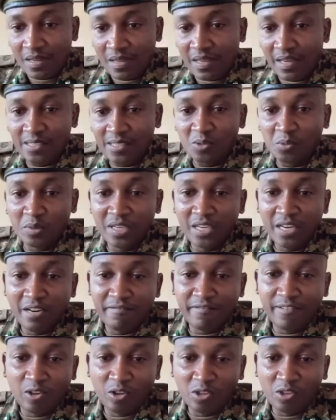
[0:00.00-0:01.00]
Yes, we
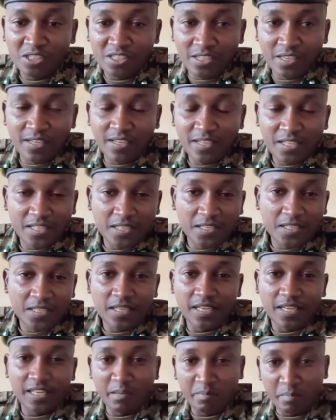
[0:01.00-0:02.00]
have lost
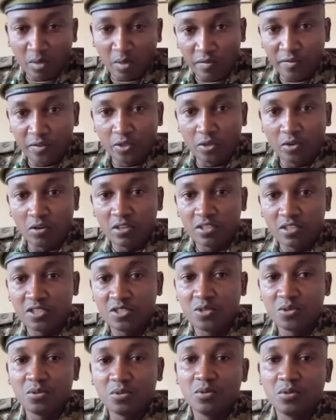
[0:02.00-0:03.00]
a number of dogs
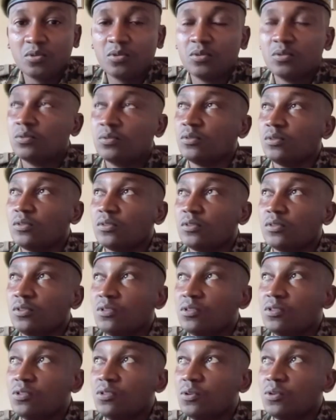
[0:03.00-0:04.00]
to
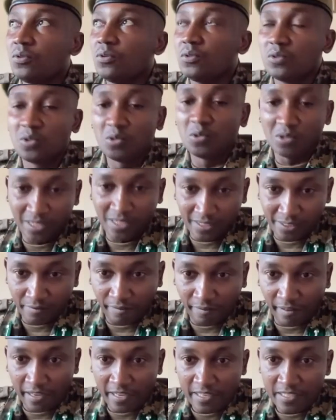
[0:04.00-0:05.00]

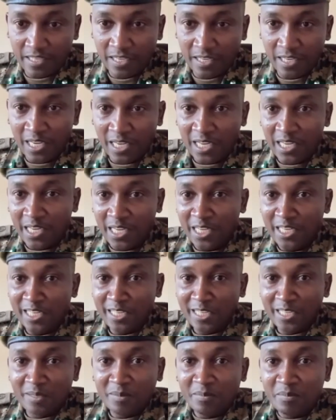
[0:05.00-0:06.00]
sassaflies, and
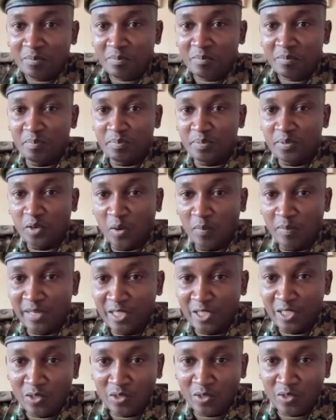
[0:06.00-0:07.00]

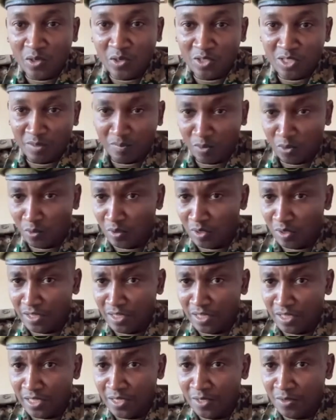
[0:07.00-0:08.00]
probably Dr.
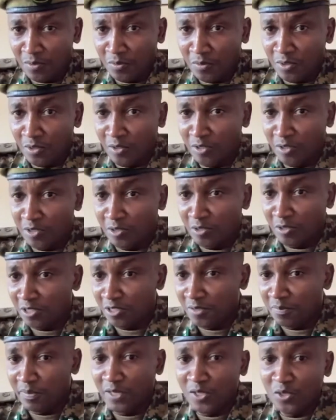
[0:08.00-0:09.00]
Murudhi would also
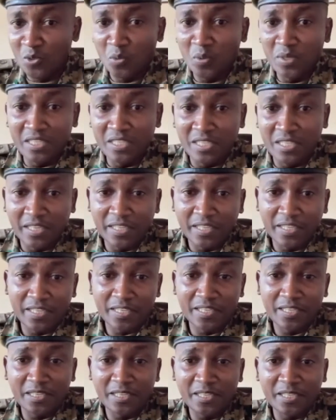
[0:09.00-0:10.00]
speak to
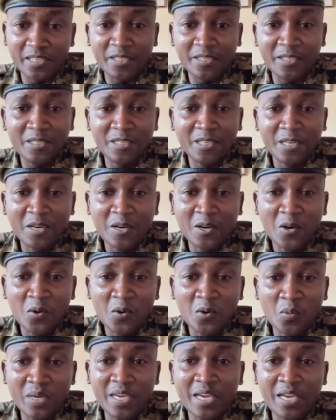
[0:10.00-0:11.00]
it.
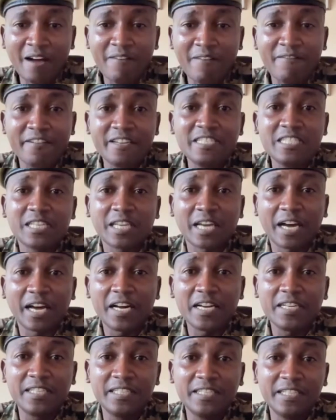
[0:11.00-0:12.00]
We haven't
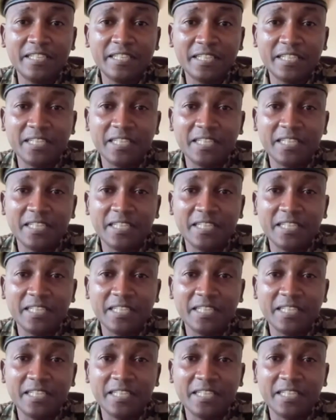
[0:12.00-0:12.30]
had